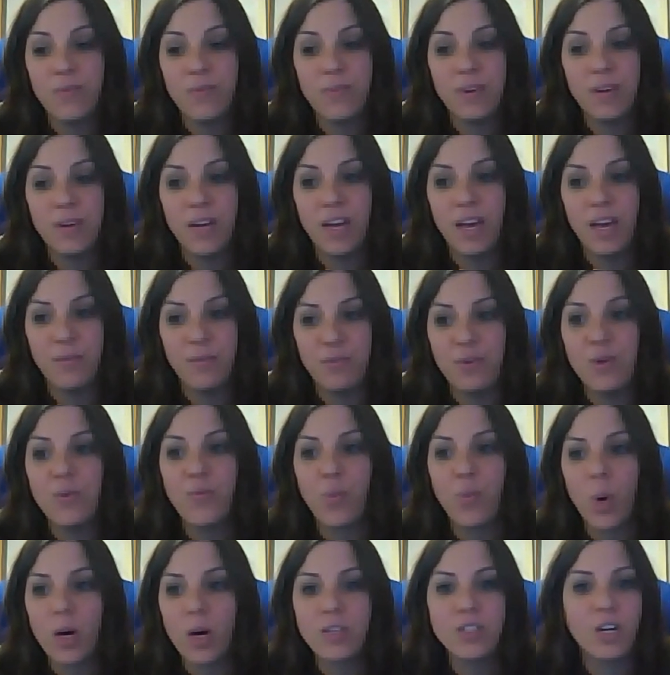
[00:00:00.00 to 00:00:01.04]
If you've
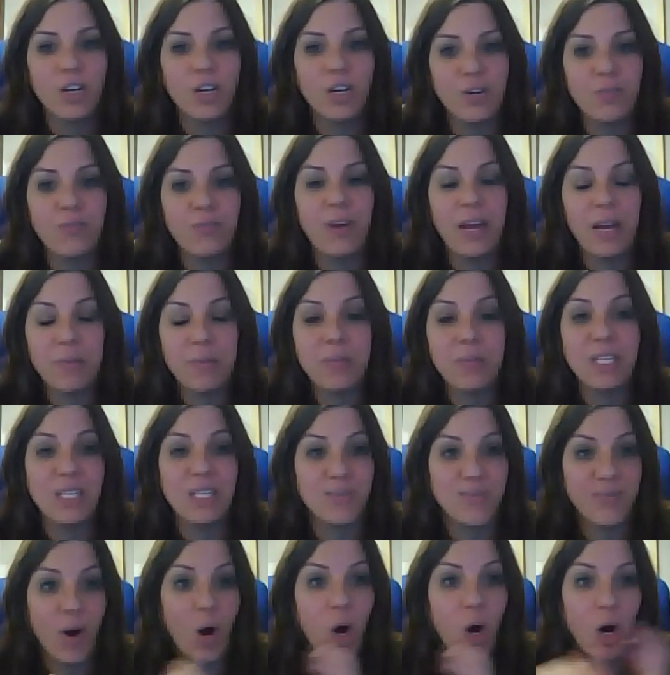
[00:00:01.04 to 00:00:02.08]
worked on your
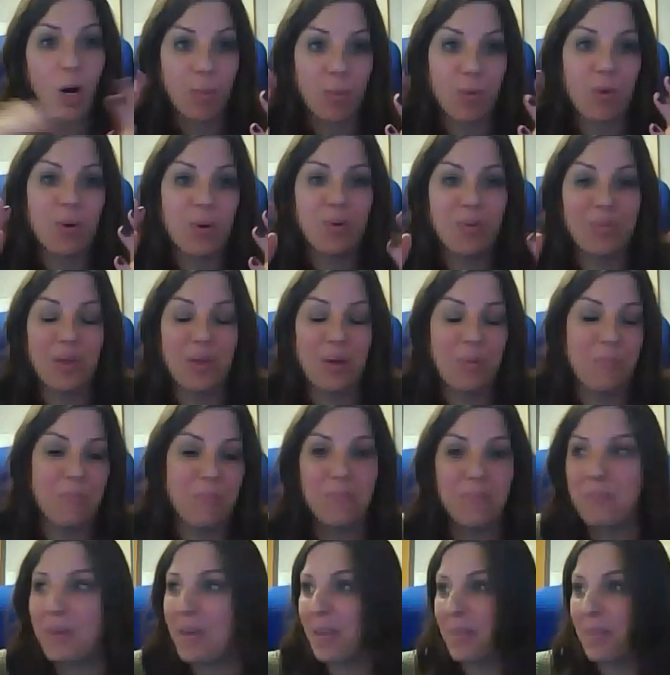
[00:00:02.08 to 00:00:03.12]
family's farm, we're
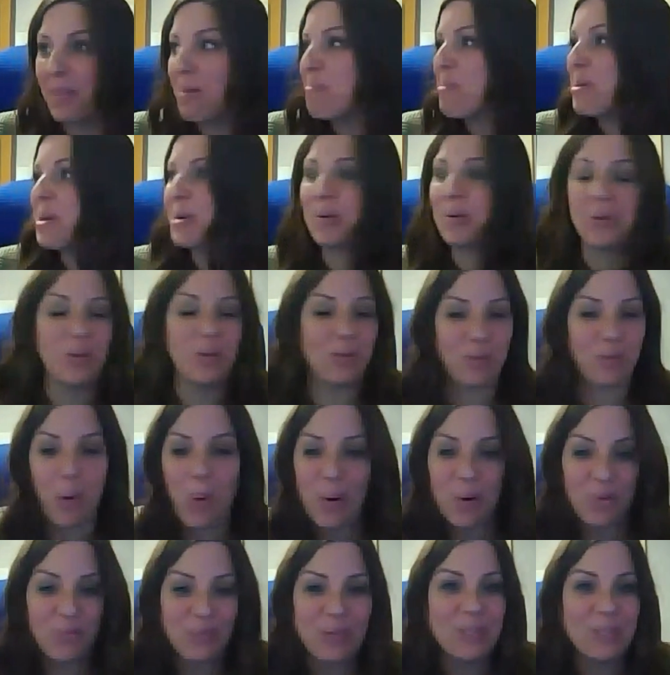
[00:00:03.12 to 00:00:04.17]
in the middle of
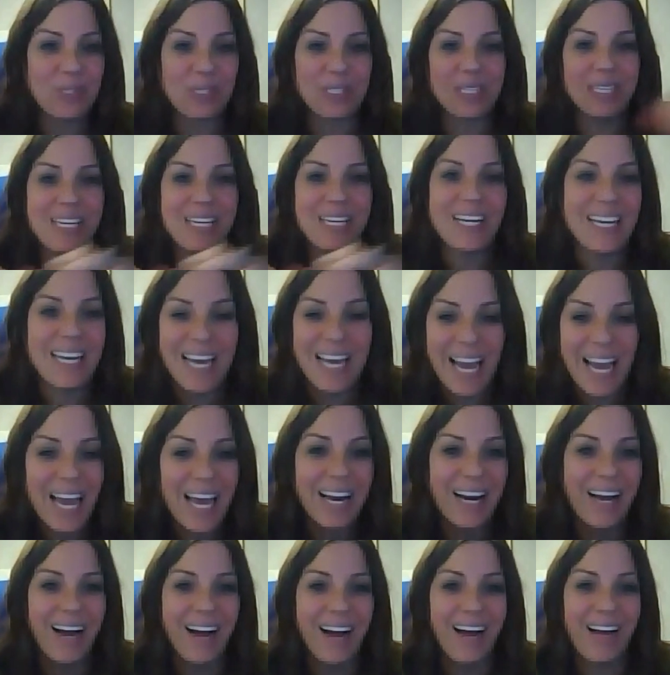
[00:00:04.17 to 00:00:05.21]
cornfields in
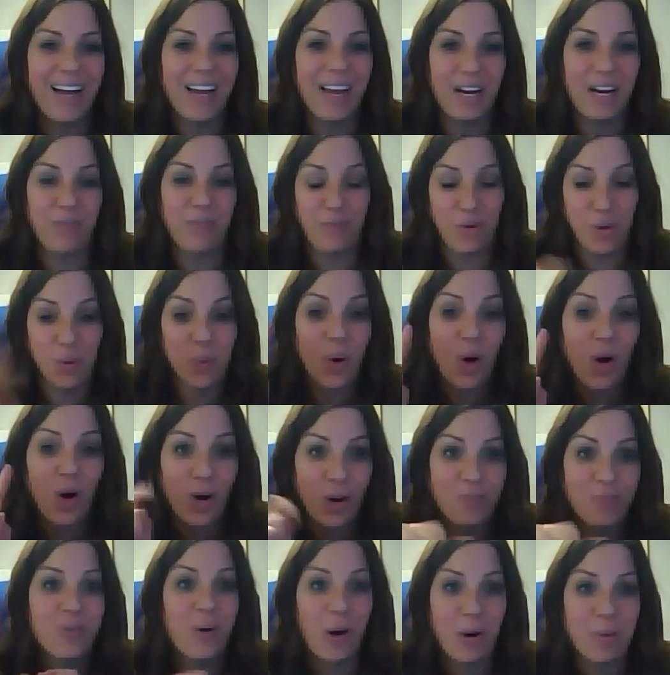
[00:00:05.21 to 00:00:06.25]
Indiana. And if you are
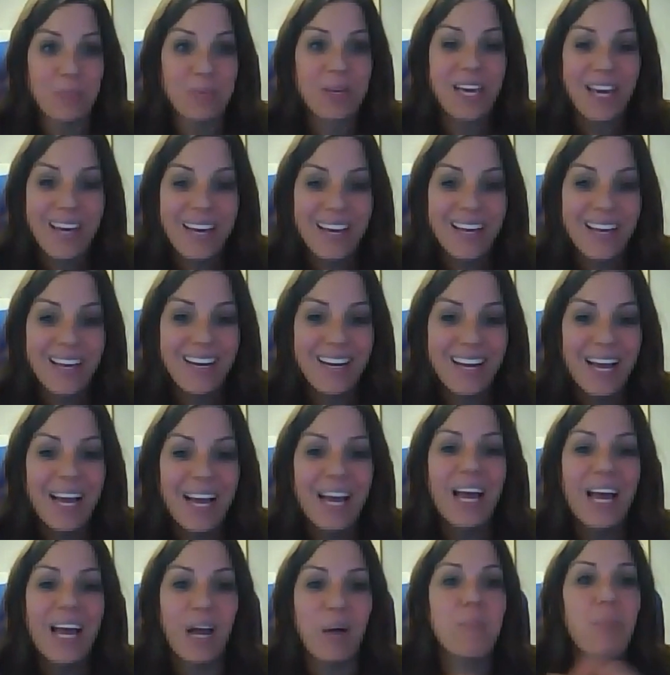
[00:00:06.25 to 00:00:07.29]
a farm kid,
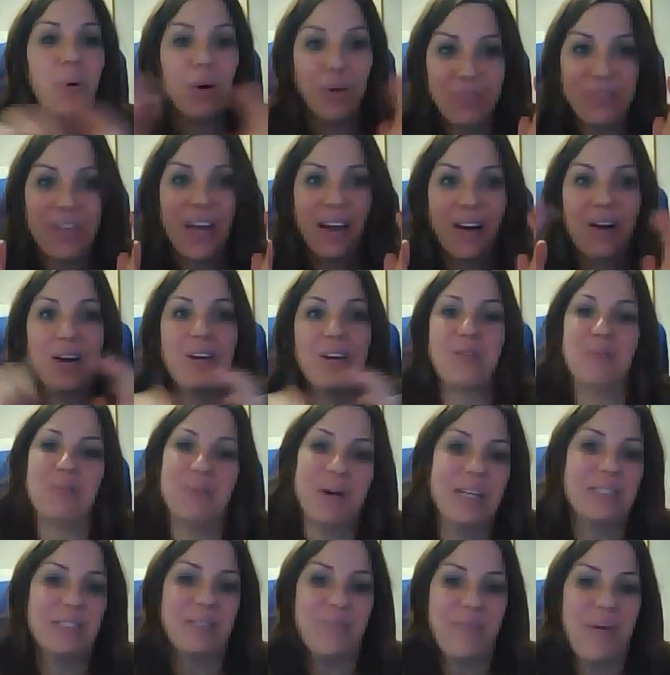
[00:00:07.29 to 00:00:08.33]
put that on your
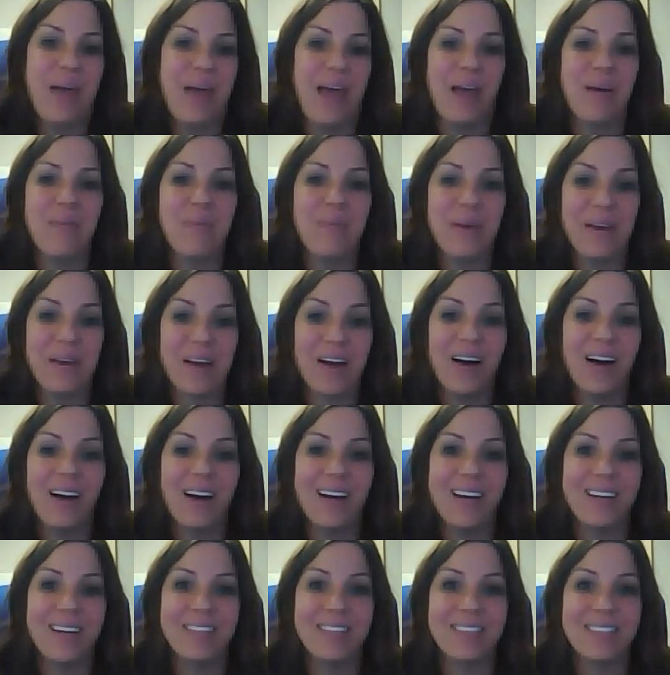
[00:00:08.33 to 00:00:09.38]
resume,
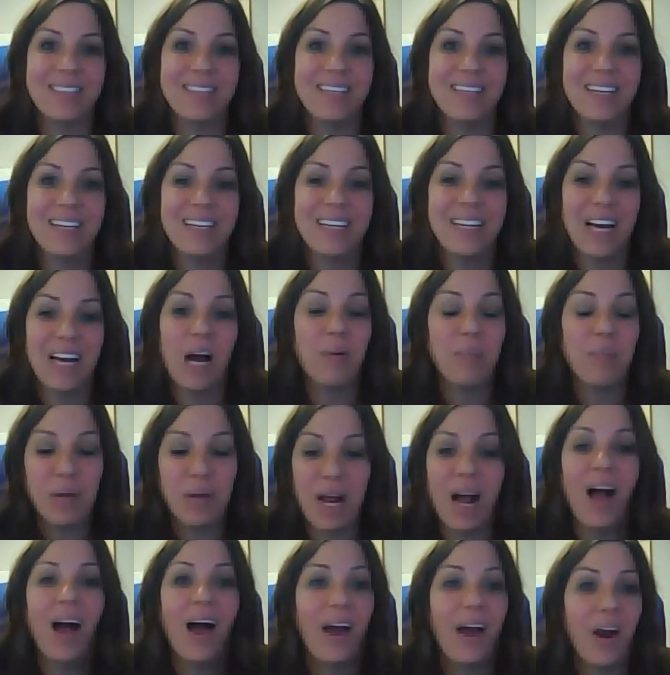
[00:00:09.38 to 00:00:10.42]
because I'm
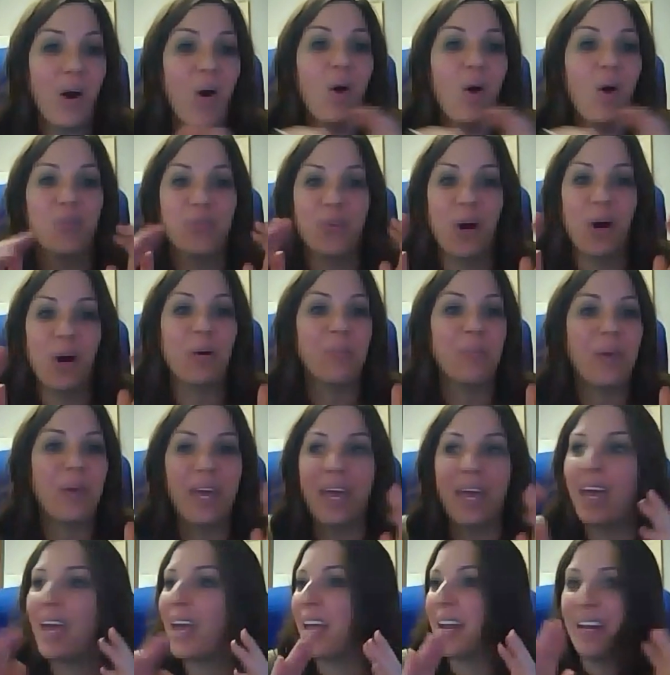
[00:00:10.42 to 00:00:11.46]
going to hire a farm
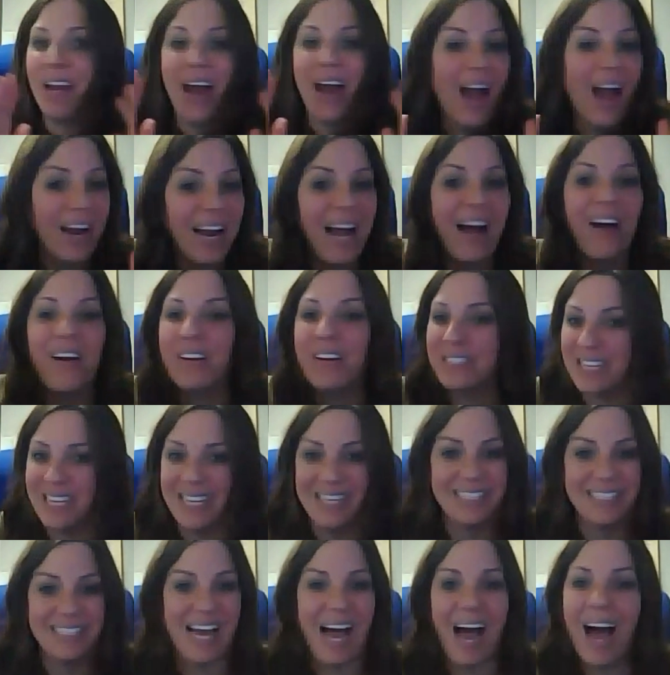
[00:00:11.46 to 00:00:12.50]
kid 9 out of
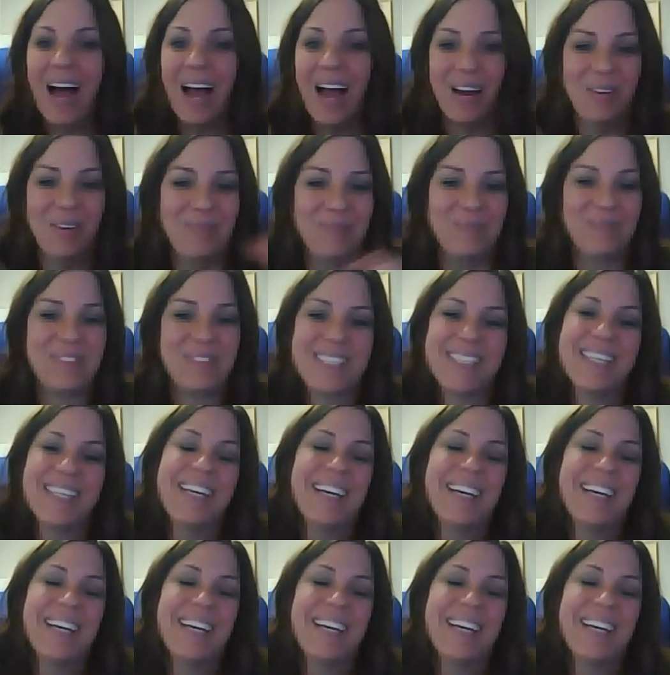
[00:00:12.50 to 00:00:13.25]
10 times.